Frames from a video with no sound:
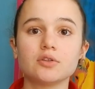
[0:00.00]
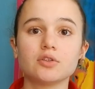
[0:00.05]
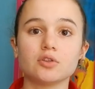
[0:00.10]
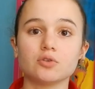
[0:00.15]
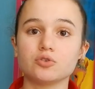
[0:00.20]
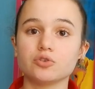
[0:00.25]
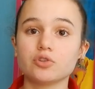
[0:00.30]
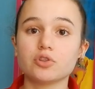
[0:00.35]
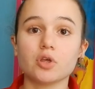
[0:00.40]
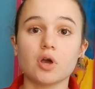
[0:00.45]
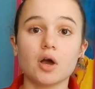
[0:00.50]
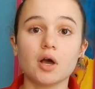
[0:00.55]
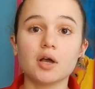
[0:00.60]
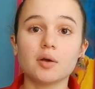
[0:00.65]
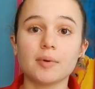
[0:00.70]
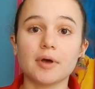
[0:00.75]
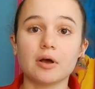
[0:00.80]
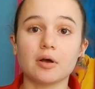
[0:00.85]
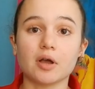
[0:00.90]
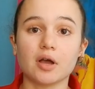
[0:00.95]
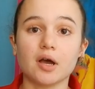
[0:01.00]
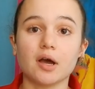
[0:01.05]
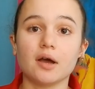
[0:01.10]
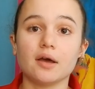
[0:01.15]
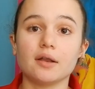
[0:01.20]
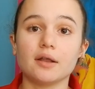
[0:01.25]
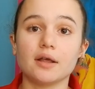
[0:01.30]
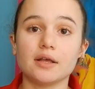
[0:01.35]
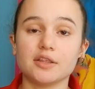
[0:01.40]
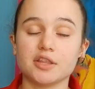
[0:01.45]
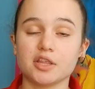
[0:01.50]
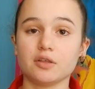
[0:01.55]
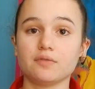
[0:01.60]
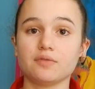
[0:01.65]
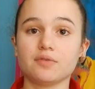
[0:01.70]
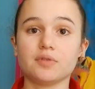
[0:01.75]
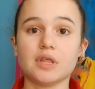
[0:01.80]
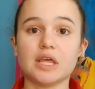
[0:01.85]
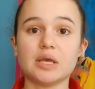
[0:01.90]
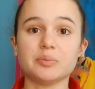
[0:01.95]
So just talk about God as
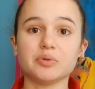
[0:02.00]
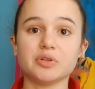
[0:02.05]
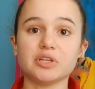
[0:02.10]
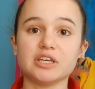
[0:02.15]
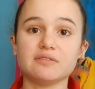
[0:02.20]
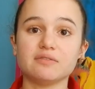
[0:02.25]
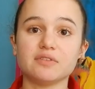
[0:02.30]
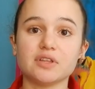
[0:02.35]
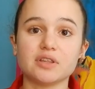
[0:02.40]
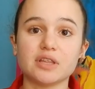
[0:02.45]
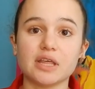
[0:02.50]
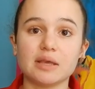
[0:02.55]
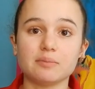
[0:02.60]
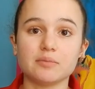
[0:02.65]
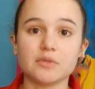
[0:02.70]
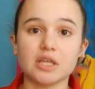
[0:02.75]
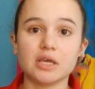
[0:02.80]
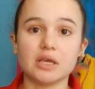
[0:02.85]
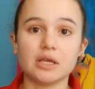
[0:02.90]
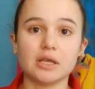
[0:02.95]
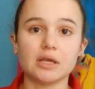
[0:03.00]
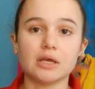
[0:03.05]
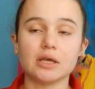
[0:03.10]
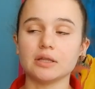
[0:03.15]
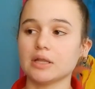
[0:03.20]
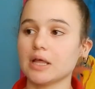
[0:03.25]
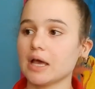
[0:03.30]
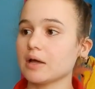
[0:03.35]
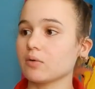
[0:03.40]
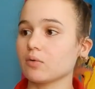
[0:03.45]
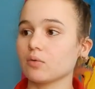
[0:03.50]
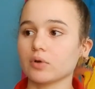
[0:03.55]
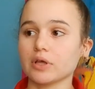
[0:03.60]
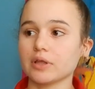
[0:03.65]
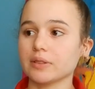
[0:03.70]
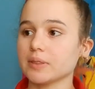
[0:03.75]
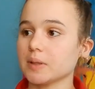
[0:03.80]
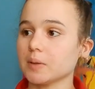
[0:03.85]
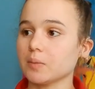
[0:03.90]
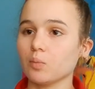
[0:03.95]
if they believe the same thing, and that'll
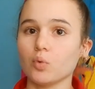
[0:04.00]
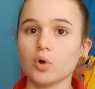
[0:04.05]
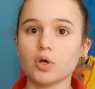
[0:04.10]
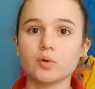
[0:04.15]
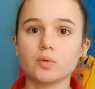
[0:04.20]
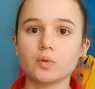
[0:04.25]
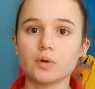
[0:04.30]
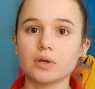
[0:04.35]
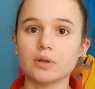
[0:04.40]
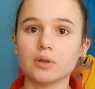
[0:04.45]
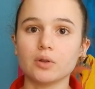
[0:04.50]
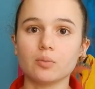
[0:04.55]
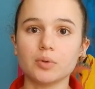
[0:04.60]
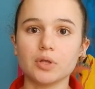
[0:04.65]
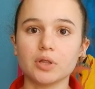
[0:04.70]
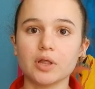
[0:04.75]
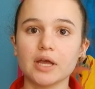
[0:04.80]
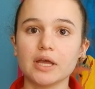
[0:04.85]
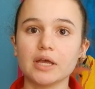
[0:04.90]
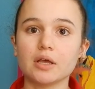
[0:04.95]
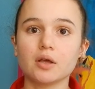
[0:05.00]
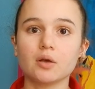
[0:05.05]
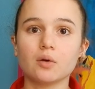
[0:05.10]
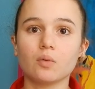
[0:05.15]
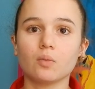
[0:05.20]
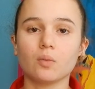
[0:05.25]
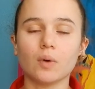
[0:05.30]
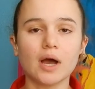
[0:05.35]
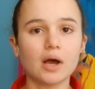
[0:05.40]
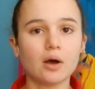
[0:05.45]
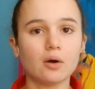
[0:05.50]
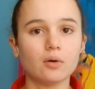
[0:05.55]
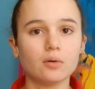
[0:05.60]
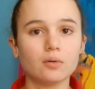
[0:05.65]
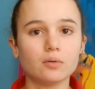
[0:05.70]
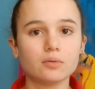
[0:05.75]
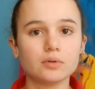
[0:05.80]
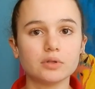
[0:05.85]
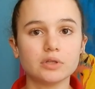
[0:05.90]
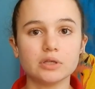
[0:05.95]
get them wondering, and they'll be like,
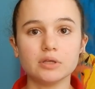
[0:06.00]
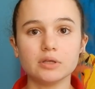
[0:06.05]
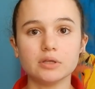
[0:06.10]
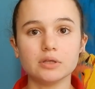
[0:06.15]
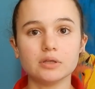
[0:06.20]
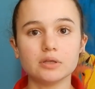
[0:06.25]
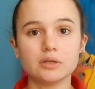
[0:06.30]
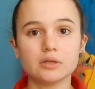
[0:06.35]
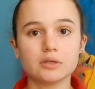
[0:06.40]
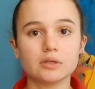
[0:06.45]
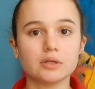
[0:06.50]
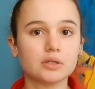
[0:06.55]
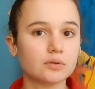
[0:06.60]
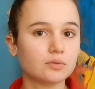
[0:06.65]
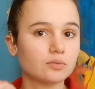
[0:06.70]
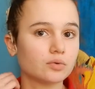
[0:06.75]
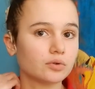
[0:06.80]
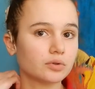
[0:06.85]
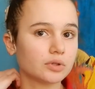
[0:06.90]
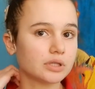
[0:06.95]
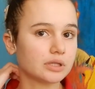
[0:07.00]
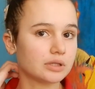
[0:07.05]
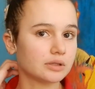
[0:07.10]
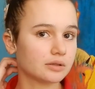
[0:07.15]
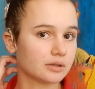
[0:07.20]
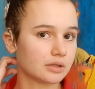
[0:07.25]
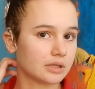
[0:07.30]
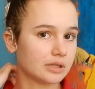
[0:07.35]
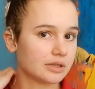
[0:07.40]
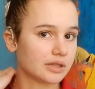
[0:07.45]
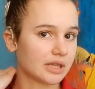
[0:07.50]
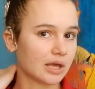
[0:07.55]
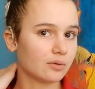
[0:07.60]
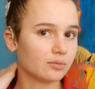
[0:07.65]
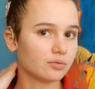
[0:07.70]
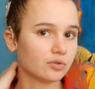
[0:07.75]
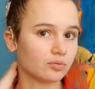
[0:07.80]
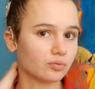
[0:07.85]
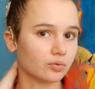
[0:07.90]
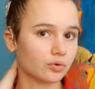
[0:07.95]
"Wow, he he really is. He
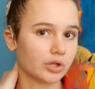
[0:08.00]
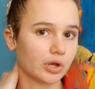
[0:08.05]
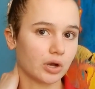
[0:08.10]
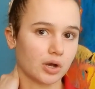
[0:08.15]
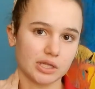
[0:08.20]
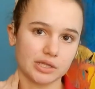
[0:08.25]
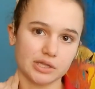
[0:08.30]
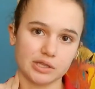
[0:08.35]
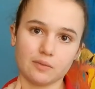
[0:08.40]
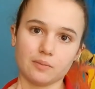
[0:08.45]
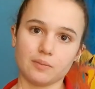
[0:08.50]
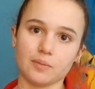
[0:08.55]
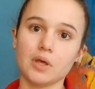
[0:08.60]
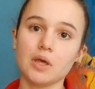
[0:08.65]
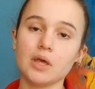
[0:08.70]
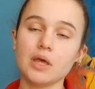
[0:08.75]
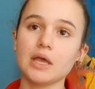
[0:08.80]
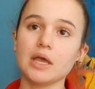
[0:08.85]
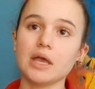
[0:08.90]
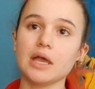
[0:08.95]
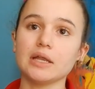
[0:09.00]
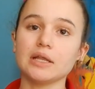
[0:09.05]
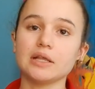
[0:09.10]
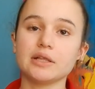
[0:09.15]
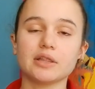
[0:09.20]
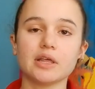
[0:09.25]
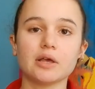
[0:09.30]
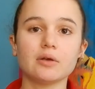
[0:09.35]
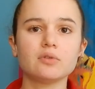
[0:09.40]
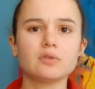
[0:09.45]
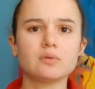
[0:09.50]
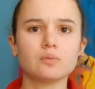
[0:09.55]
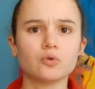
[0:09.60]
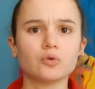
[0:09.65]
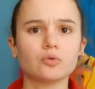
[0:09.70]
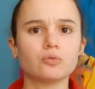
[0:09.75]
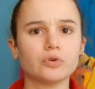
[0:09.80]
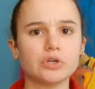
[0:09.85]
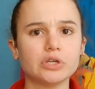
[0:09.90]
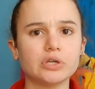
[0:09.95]
sounds really awesome, and he sounds
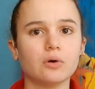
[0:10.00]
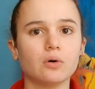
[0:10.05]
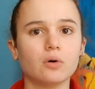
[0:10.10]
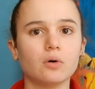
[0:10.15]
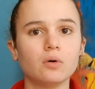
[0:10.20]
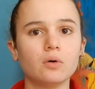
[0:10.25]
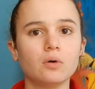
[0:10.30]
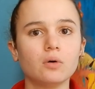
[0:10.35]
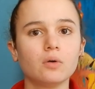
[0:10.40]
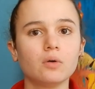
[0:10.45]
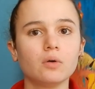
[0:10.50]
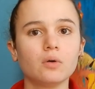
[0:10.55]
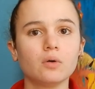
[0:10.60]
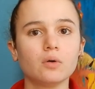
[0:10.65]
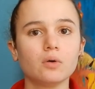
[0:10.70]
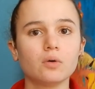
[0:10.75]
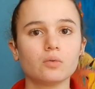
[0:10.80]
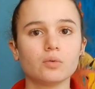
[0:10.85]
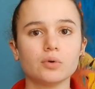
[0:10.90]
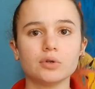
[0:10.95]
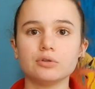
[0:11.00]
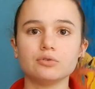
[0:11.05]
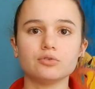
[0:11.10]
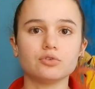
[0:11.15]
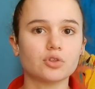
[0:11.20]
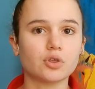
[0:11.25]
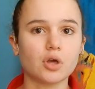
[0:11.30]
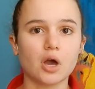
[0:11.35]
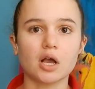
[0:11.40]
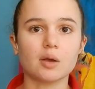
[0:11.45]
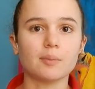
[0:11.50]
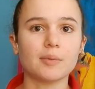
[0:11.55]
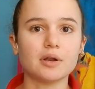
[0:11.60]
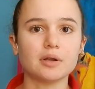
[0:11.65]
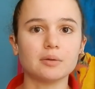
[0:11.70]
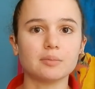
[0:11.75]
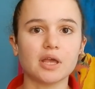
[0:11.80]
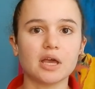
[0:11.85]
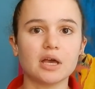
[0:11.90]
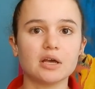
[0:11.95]
more real when you just talk
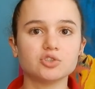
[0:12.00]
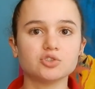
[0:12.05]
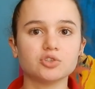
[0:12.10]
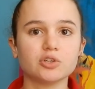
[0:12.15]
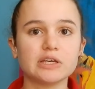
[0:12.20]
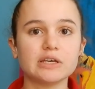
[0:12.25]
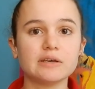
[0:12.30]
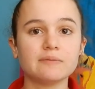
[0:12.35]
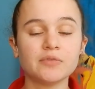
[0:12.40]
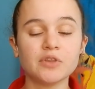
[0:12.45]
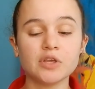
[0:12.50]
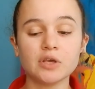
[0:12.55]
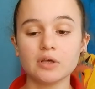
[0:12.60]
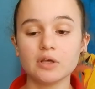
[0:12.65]
about him casually."